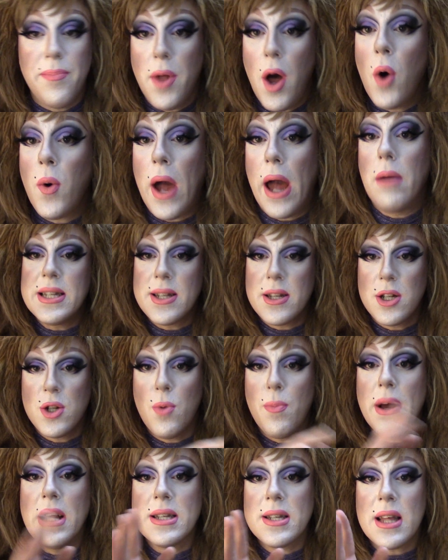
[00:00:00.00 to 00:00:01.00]
okay, so
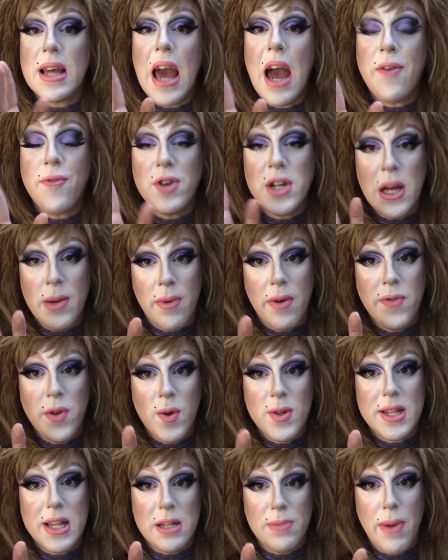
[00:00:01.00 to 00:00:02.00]
basically every time I've
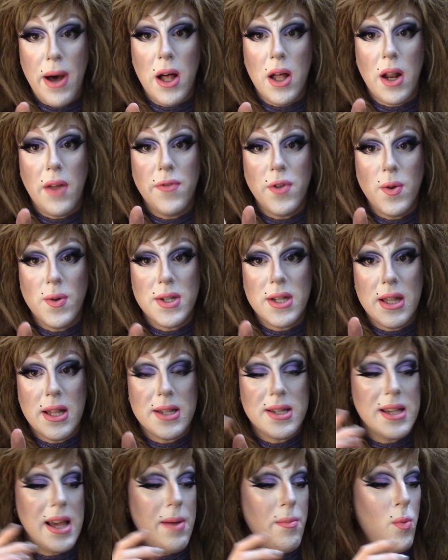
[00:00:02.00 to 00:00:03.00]
used this palette, I've used it the
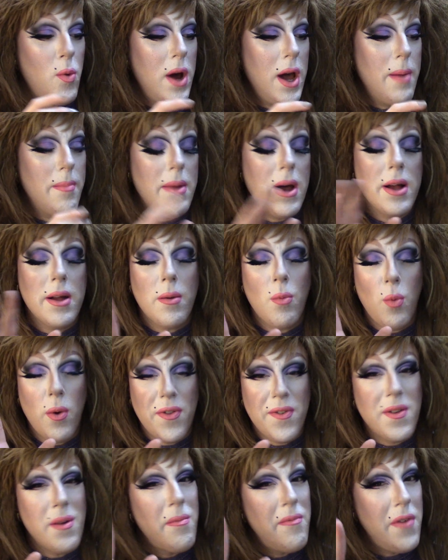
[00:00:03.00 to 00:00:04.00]
same way, with
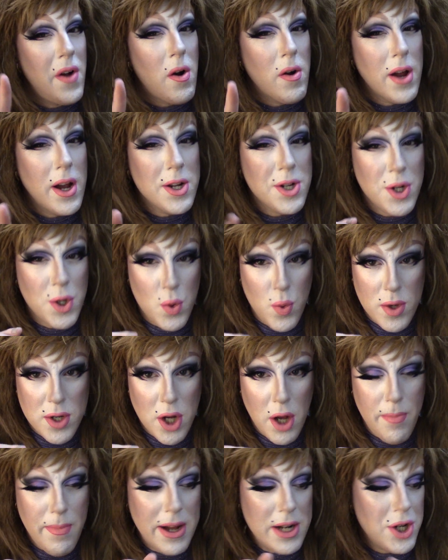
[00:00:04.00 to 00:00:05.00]
some variations, which
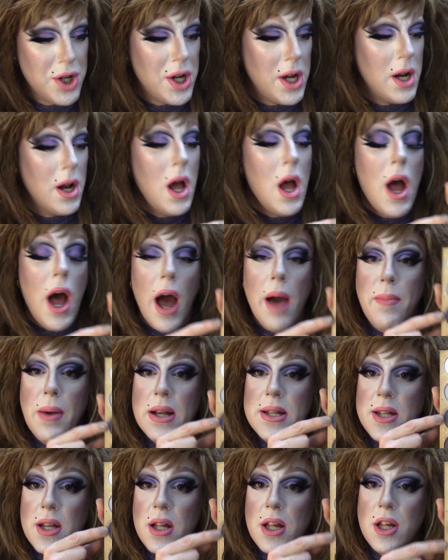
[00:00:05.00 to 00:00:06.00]
I'll mention. I
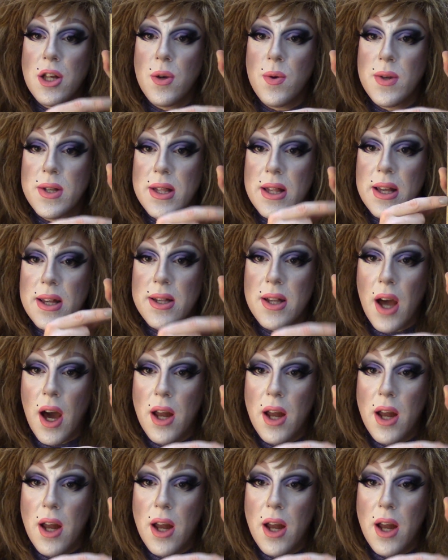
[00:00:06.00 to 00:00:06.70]
basically use these kind